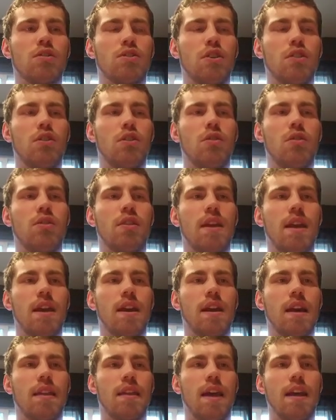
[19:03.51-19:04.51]
So you
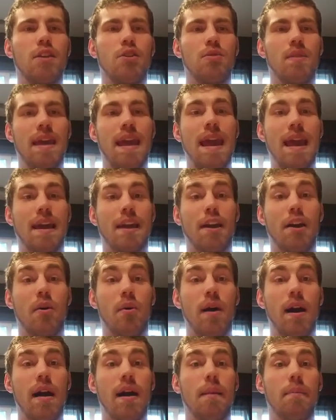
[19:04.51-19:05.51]
think that you can't
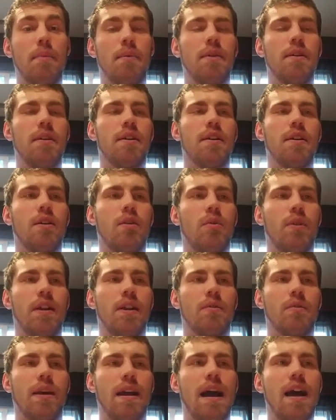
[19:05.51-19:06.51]
go up, when
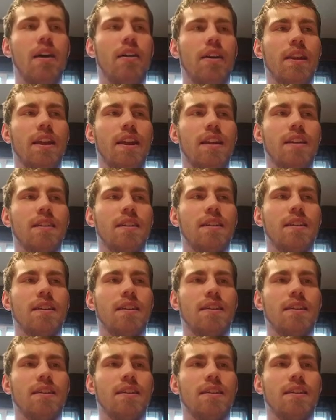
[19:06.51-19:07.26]
in reality,